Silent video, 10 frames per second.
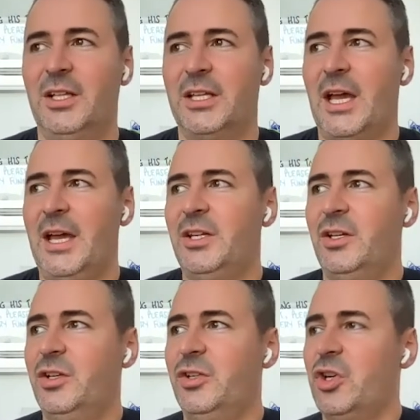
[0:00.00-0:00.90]
uh, like i
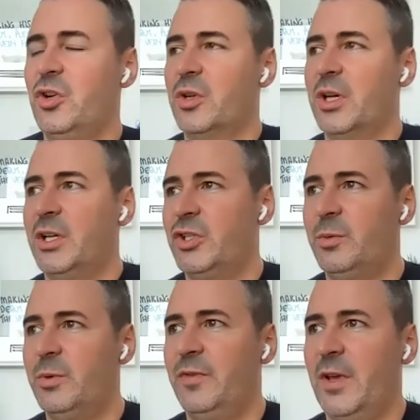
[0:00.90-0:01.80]
did a joke on
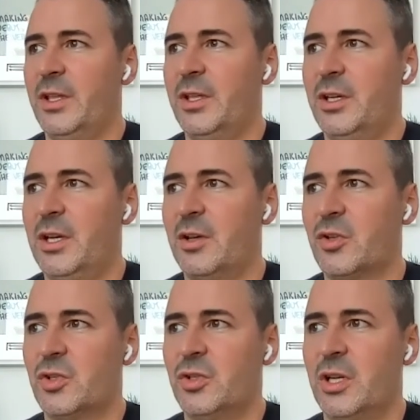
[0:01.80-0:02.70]
jimmy fallon and i
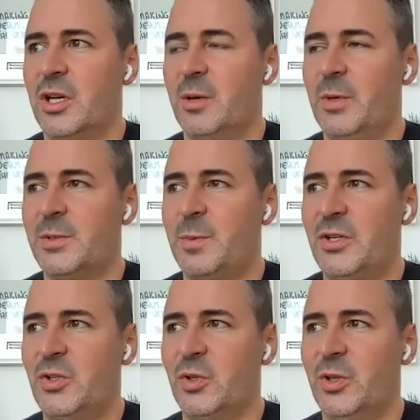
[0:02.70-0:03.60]
also did it on my
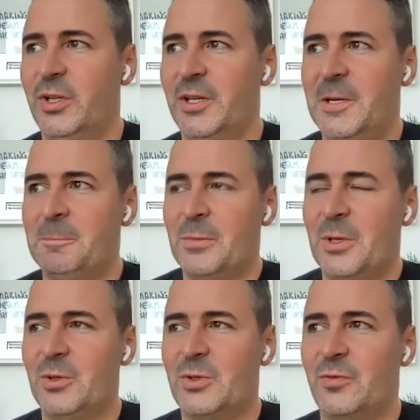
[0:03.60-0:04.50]
special that
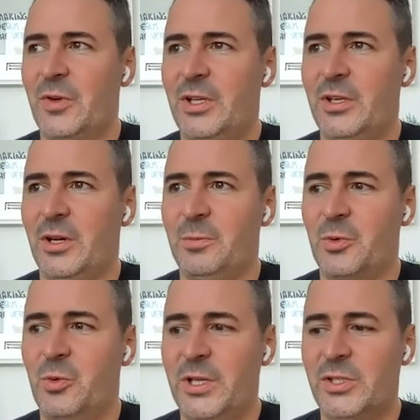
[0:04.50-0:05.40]
it was funny
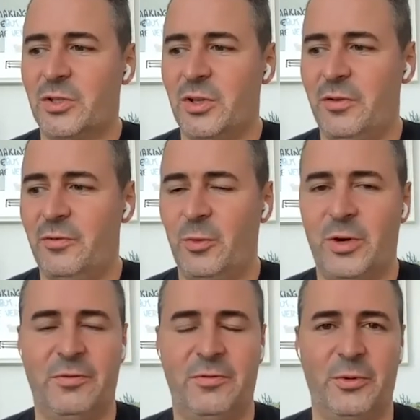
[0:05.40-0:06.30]
um questlove
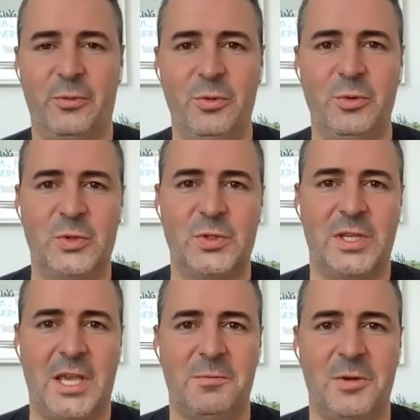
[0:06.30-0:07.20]
one of the roots
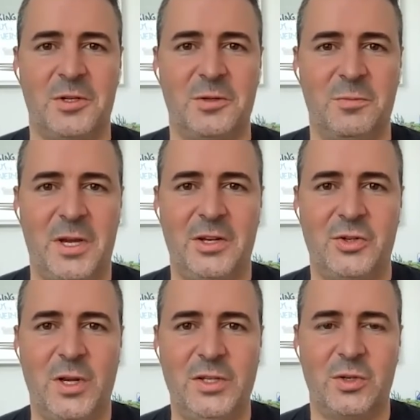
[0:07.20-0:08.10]
came into my
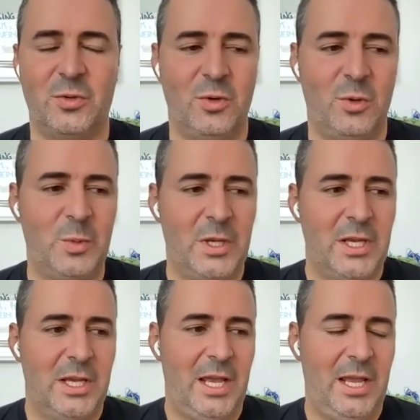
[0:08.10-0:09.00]
dressing room
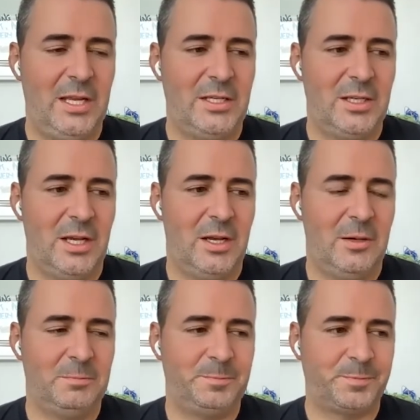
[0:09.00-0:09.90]
and
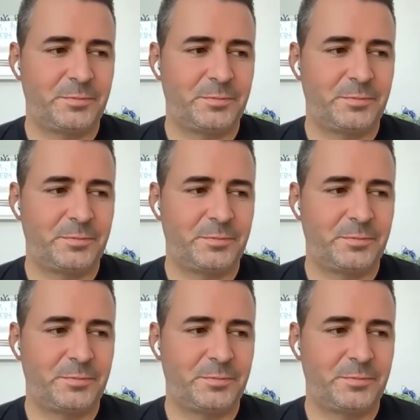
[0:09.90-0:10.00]
um,